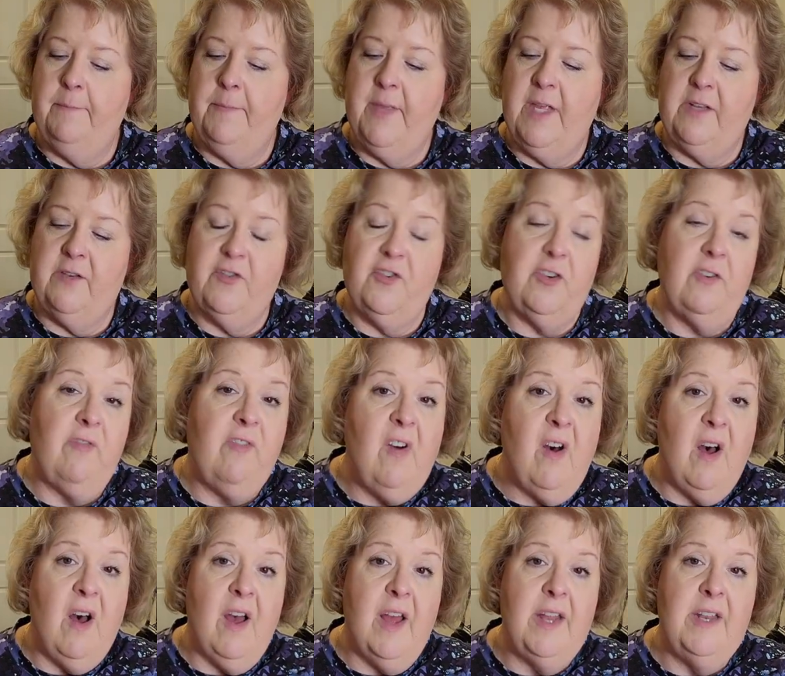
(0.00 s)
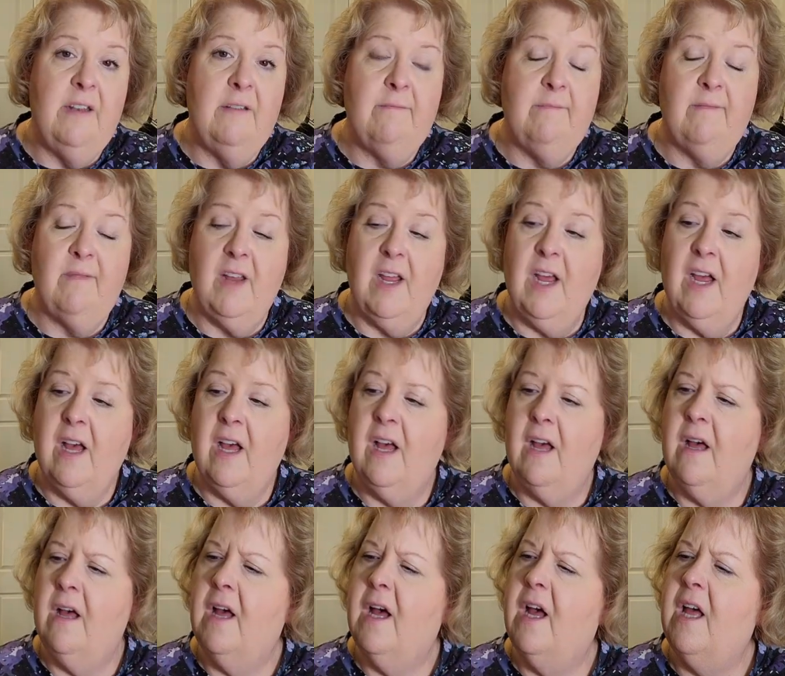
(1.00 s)
it's chiffon.
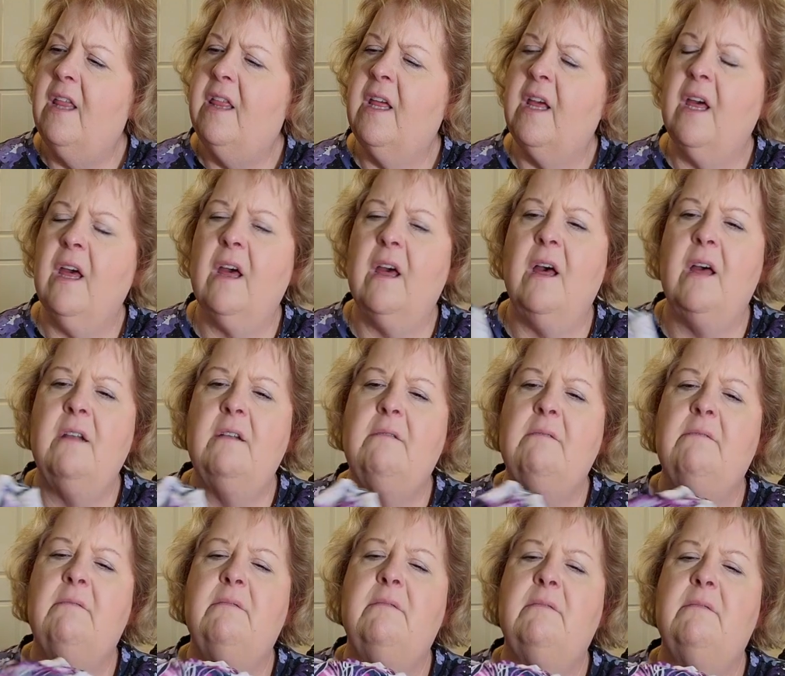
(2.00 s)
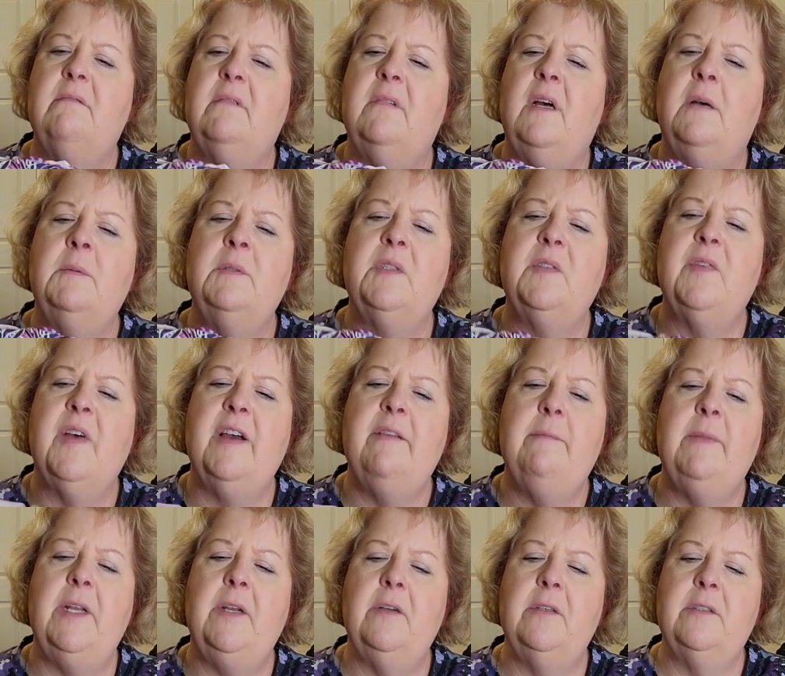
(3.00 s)
I think I got almost 5
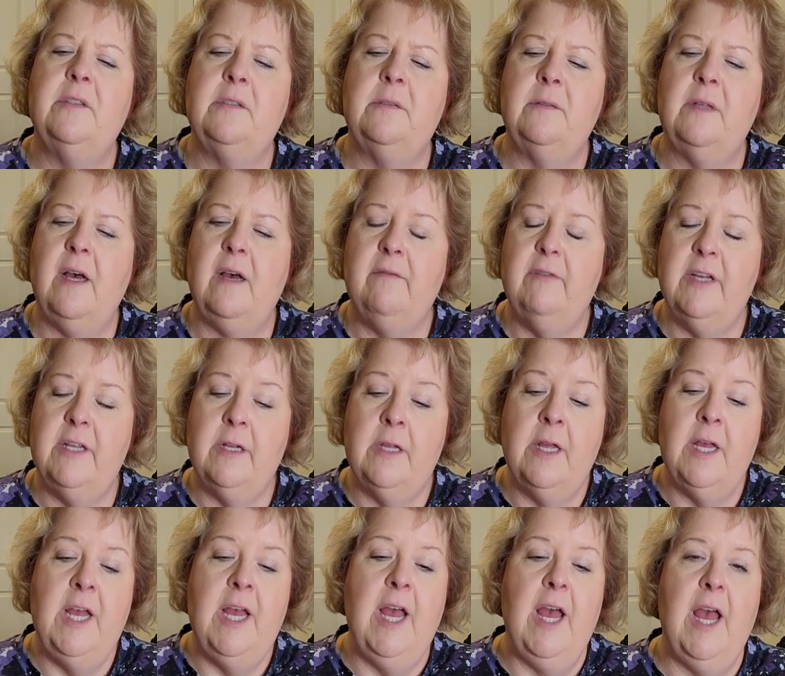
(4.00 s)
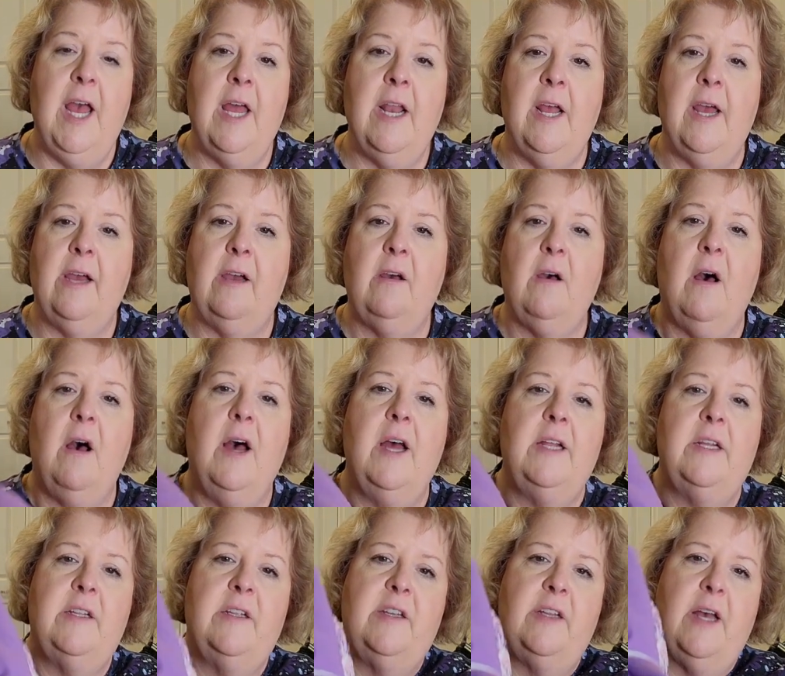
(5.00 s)
meters of it, and I
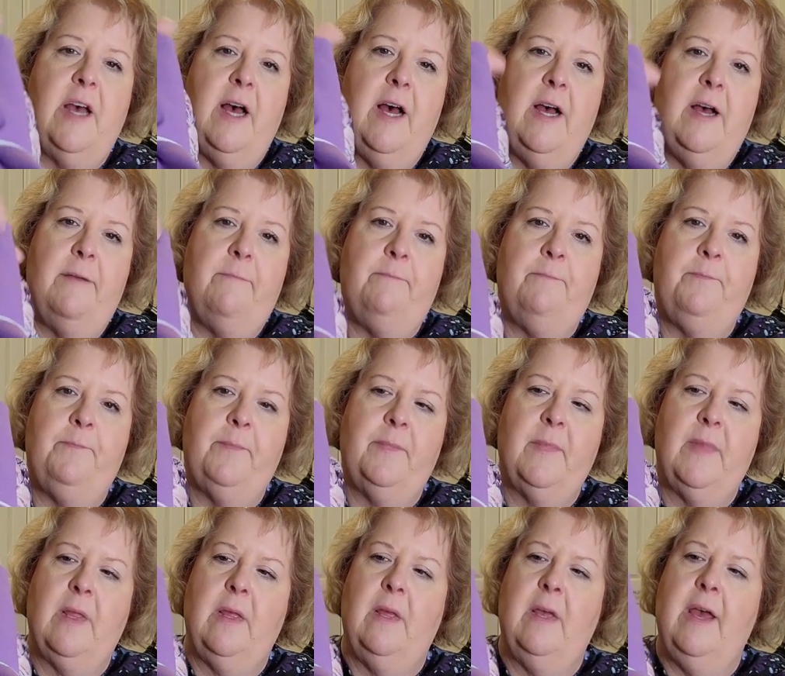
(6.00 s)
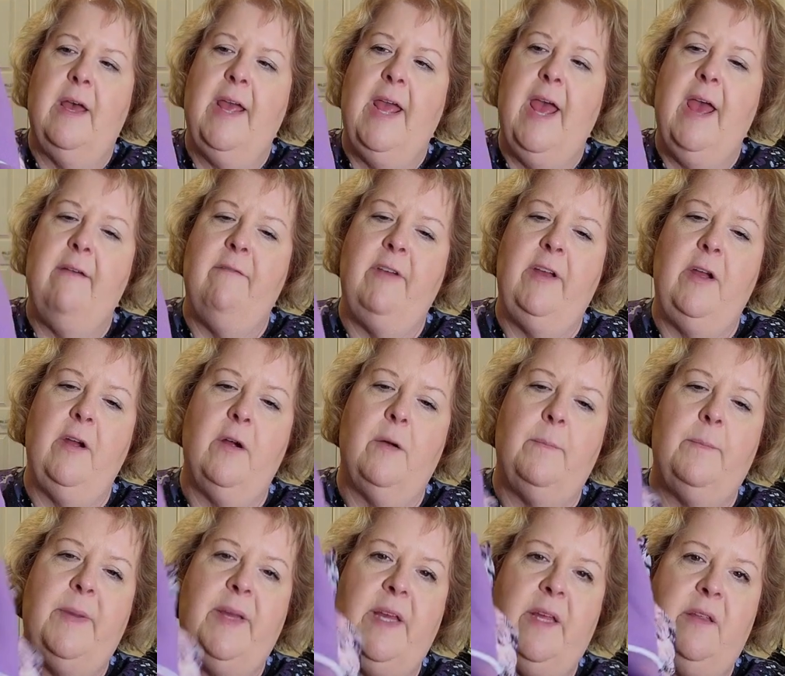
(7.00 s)
got a
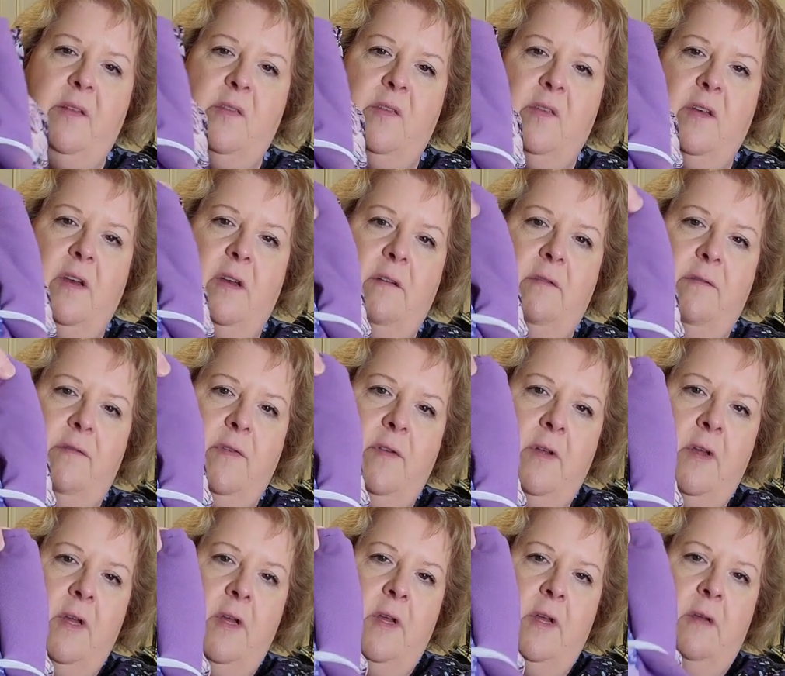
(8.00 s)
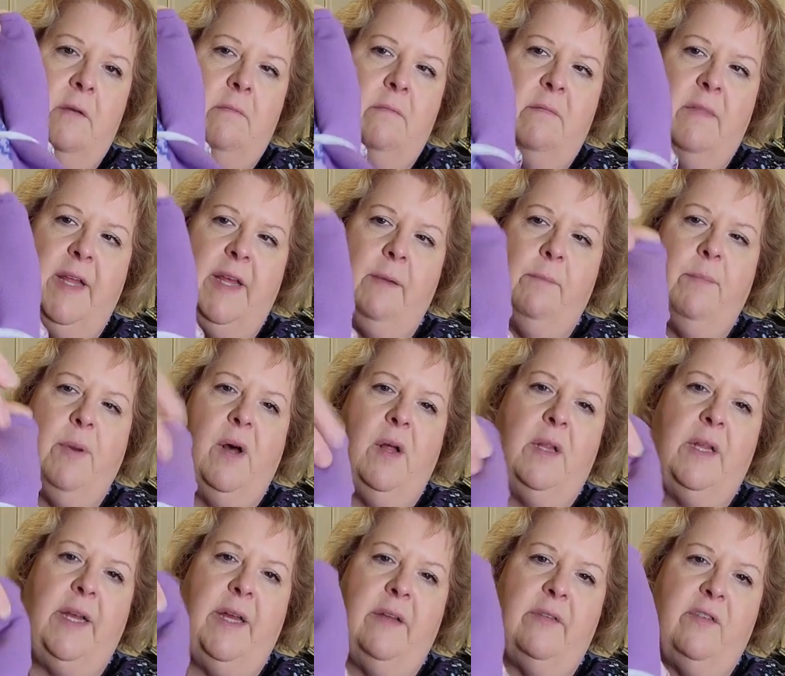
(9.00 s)
heavier piece of like
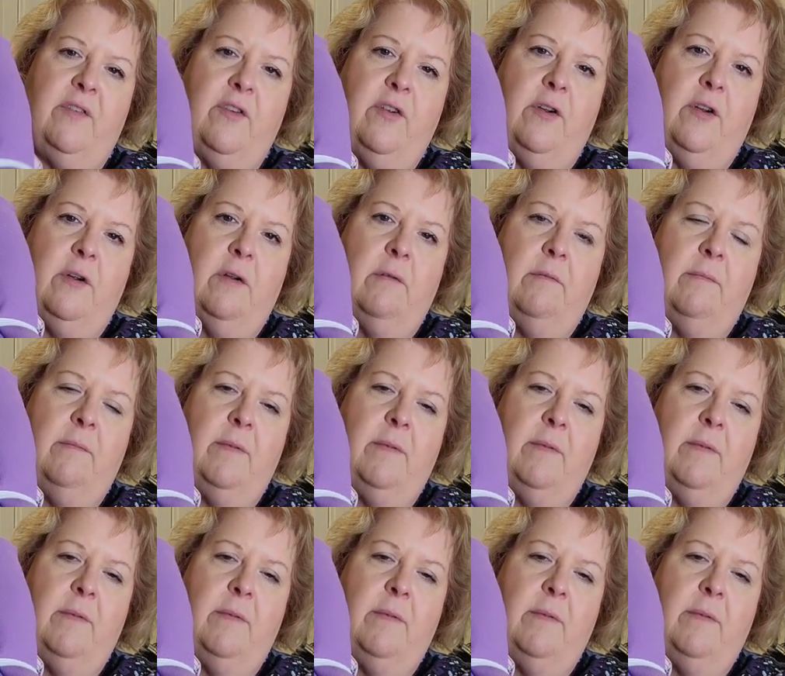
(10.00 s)
polyester